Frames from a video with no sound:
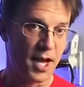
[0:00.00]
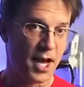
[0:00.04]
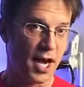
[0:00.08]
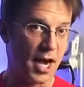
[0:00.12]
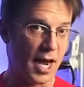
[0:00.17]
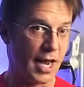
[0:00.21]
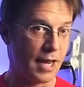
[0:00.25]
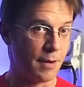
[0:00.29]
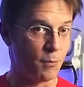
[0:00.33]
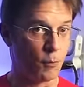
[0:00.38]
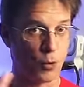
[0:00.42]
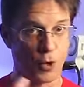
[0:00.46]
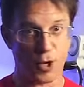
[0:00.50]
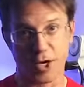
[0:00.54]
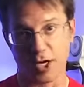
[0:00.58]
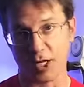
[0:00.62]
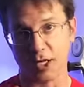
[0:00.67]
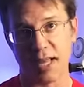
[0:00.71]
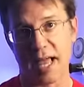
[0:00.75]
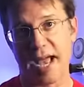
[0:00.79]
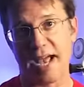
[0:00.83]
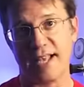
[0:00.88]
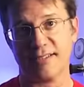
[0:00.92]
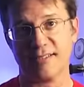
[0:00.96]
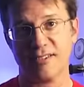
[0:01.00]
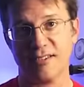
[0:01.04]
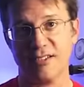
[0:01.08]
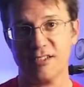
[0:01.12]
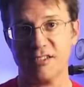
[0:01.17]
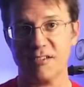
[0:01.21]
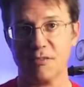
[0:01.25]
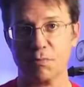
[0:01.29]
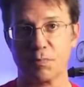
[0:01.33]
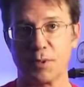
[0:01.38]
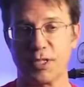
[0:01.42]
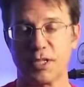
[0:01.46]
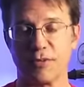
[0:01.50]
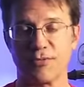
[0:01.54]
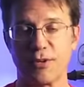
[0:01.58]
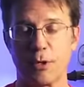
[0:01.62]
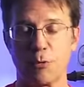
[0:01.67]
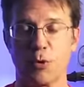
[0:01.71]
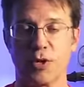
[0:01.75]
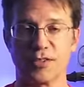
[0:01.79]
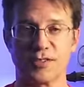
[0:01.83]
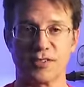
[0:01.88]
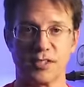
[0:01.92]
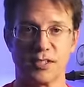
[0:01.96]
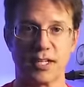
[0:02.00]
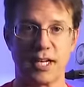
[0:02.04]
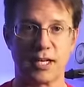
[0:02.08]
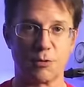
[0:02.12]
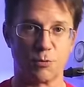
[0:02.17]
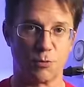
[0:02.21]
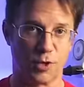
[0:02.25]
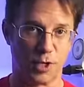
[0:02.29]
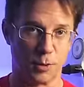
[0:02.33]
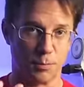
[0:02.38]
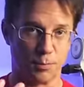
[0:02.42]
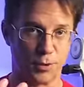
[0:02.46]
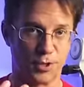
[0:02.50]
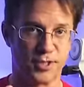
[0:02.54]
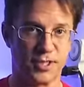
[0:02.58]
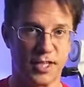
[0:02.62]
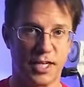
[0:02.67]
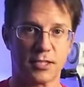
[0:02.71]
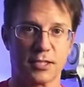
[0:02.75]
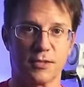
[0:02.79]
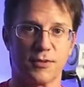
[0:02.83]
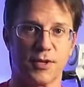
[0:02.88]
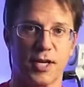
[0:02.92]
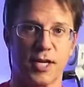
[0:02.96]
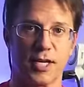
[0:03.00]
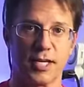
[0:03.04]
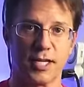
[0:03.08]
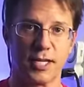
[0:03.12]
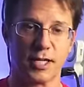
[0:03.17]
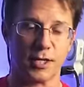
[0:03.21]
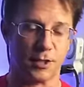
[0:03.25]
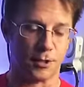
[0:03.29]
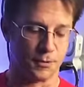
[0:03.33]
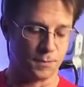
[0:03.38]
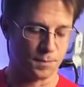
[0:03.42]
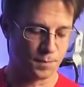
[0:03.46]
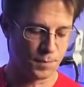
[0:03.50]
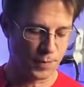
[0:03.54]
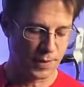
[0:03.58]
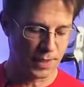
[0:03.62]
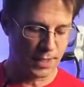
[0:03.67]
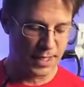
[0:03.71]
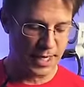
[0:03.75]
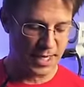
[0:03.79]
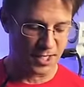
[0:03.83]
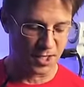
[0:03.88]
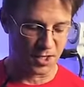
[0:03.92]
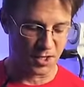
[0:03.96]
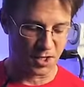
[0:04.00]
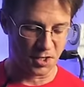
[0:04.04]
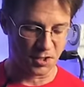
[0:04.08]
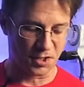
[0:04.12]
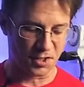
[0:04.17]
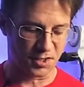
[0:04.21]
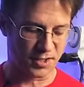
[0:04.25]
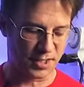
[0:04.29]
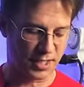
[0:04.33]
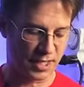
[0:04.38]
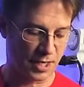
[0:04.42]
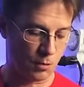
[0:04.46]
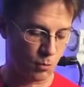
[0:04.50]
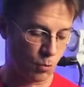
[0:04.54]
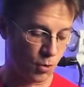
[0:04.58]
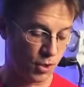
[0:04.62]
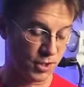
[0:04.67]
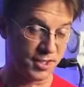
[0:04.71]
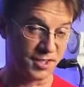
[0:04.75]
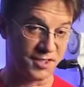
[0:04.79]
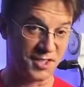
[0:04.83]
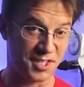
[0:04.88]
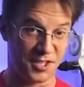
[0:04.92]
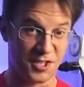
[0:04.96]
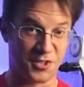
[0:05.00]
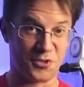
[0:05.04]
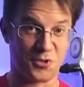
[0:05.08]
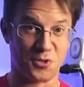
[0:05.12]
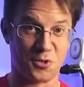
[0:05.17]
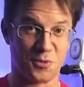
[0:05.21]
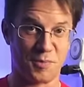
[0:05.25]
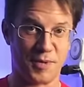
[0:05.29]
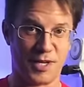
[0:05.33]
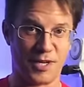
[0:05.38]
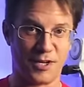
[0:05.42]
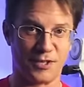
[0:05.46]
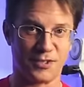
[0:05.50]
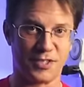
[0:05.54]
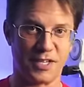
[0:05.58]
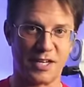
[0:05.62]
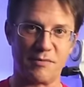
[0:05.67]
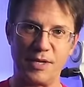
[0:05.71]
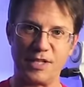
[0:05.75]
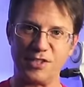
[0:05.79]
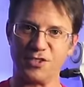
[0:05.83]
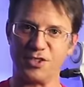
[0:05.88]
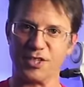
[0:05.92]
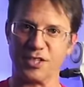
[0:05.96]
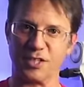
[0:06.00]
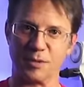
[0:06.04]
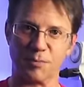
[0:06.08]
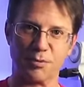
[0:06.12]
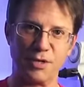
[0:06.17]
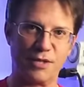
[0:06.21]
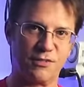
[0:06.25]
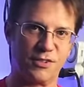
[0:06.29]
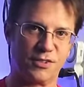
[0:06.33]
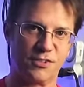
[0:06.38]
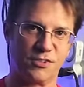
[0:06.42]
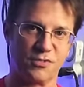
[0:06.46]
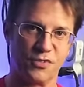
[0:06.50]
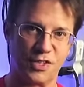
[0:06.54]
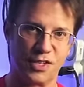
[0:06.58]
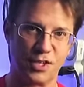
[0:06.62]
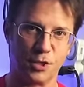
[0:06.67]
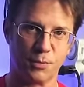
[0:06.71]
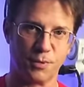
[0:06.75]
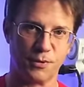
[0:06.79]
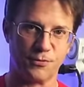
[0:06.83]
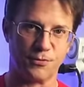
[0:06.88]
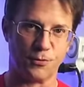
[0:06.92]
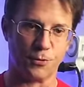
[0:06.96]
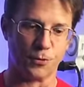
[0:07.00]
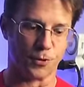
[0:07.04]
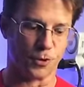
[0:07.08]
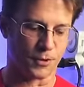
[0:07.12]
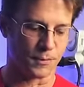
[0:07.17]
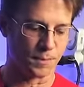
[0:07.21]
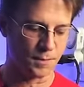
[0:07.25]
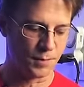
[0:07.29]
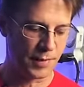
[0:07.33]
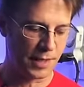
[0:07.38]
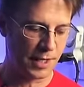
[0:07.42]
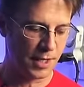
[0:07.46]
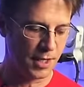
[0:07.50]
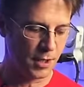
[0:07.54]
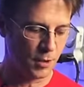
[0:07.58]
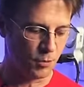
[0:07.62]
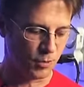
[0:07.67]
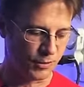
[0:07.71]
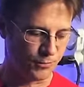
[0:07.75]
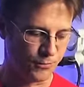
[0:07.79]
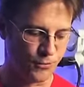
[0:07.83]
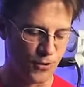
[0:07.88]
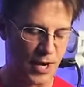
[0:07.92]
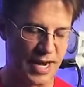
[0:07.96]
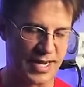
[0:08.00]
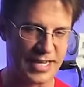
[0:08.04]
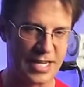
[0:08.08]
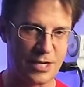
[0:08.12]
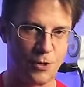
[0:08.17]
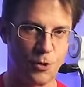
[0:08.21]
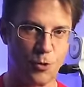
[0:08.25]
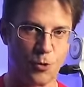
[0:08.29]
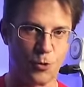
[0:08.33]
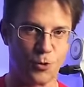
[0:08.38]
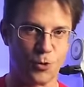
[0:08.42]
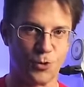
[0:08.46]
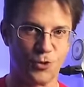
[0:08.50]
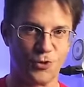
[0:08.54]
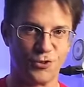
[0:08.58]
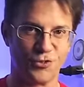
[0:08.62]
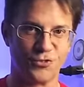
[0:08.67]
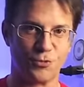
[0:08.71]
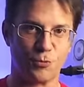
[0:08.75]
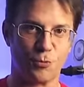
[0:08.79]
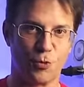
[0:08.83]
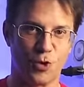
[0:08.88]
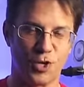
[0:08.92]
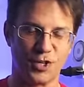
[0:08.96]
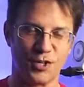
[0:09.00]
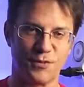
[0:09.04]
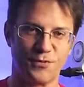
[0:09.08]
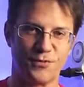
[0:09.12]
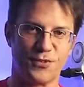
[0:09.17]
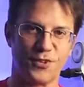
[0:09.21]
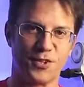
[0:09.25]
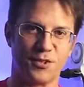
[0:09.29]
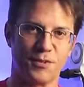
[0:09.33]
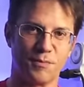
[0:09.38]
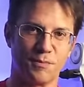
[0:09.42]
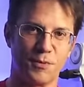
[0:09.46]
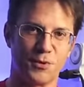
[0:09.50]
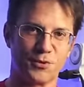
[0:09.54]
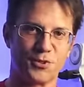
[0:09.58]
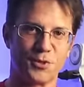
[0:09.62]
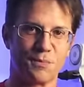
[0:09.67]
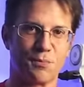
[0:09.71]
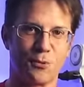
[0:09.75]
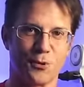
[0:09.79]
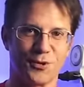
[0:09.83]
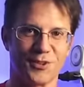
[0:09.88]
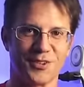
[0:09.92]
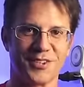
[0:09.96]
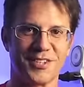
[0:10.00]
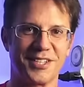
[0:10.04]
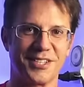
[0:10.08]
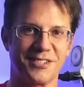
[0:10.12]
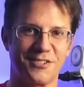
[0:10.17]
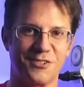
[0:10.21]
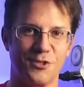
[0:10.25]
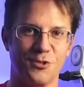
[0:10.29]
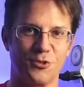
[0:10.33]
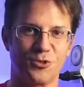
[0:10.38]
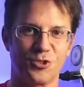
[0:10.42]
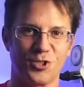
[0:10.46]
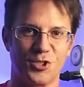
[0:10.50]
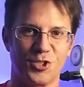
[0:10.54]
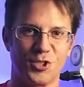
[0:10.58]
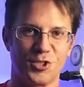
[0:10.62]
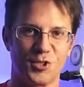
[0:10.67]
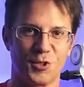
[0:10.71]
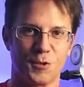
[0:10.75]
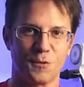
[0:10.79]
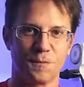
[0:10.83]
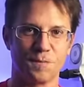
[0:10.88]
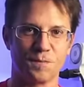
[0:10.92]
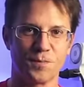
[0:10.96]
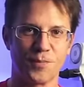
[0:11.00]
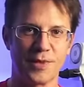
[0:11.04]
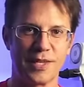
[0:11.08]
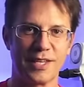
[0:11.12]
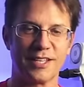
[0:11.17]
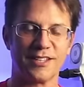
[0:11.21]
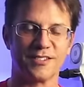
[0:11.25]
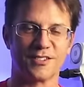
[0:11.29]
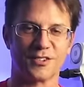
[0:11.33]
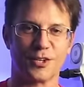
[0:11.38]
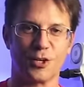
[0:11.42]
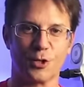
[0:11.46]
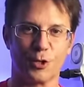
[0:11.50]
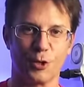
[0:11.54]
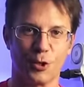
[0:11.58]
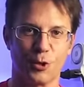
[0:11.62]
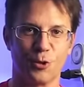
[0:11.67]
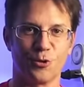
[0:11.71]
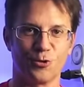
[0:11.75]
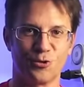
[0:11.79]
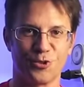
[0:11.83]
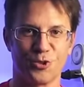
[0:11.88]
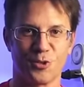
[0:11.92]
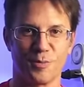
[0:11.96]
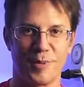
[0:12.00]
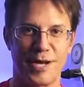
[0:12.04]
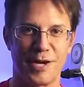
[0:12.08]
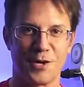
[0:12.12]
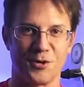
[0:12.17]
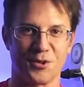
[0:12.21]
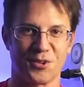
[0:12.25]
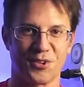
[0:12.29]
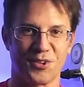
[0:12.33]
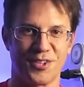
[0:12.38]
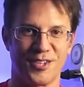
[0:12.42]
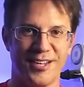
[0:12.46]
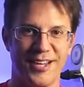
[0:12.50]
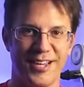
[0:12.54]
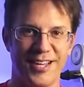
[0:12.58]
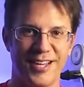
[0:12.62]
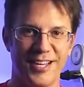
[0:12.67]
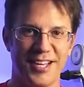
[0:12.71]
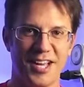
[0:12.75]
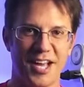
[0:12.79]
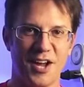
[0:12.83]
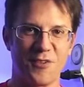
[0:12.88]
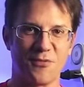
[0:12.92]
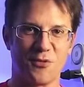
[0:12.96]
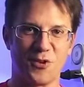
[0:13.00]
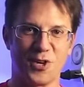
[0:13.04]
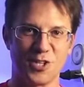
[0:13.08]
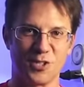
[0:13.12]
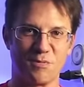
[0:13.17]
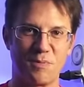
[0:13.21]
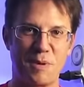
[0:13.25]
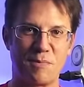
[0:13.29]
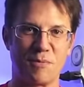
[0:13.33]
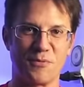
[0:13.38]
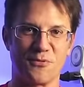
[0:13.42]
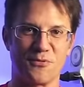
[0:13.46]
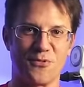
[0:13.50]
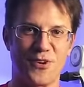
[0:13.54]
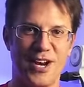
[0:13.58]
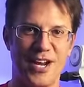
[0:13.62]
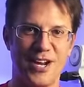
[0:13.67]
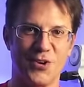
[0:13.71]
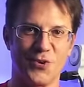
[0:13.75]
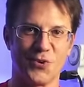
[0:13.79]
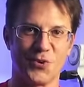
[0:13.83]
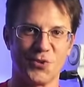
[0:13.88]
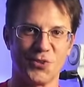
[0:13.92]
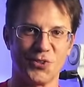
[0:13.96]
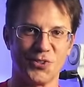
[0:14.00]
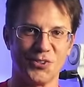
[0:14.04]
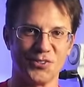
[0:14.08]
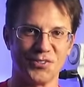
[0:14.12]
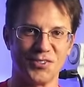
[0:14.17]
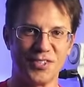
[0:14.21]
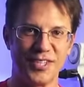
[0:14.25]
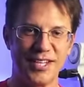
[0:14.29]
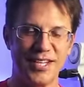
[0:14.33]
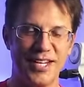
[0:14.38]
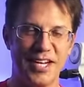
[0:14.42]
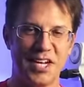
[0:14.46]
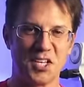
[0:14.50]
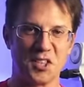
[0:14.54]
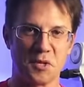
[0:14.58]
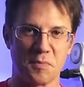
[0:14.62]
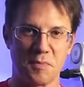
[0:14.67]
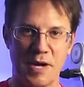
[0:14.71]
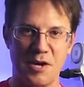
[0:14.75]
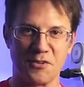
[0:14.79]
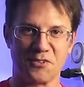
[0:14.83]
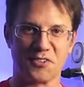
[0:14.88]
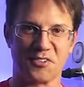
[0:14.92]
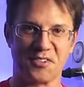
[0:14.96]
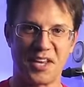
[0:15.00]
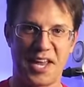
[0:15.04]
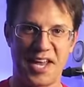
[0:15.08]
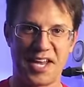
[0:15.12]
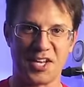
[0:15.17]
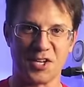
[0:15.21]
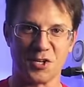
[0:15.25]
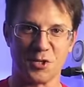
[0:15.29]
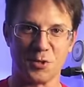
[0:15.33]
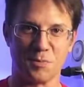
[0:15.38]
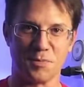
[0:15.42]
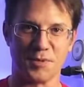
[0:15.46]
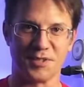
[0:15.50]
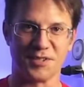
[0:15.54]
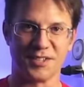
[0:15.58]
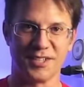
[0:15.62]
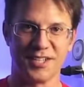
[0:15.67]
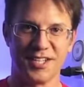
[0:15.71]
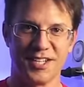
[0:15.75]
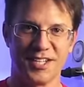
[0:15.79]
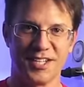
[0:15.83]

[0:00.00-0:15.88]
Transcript: I'm wearing glasses, but if I wasn't, I'd wear protective eye care. And another thing I want to tell you about, and I mentioned in a previous video before, when fragging corals, one of the most important things you should do is close your mouth. I've watched people frag corals and their mouth is hanging open.